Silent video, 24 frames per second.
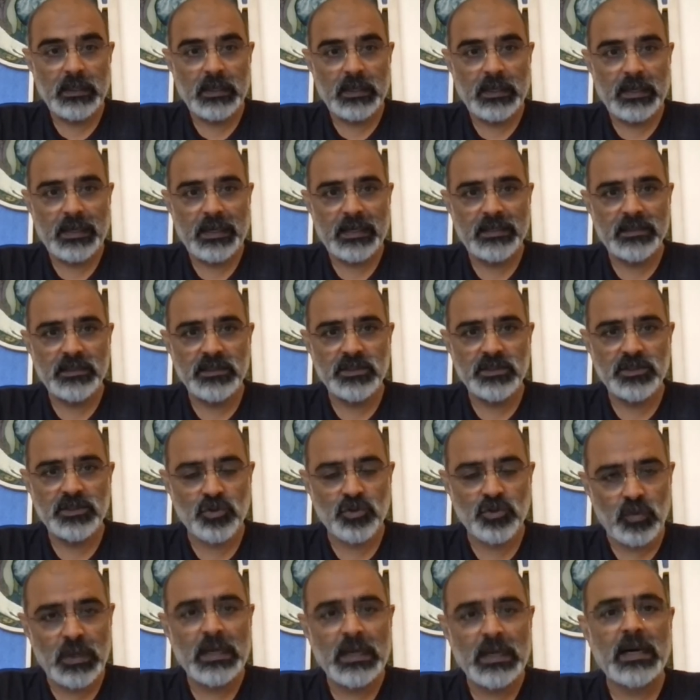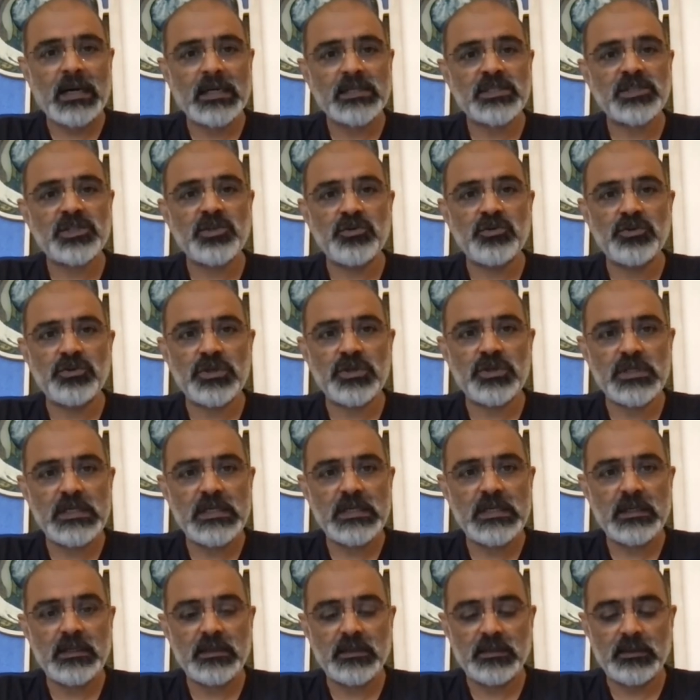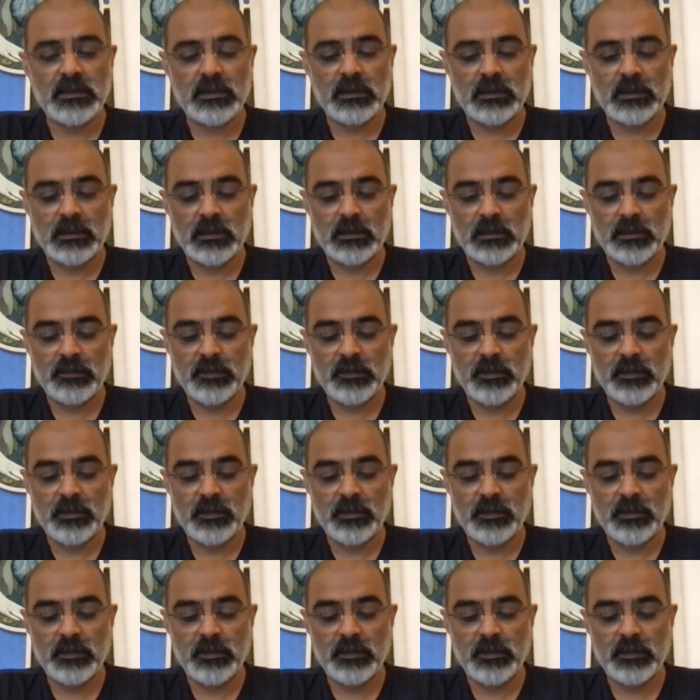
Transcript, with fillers: And so I asked you to see uh,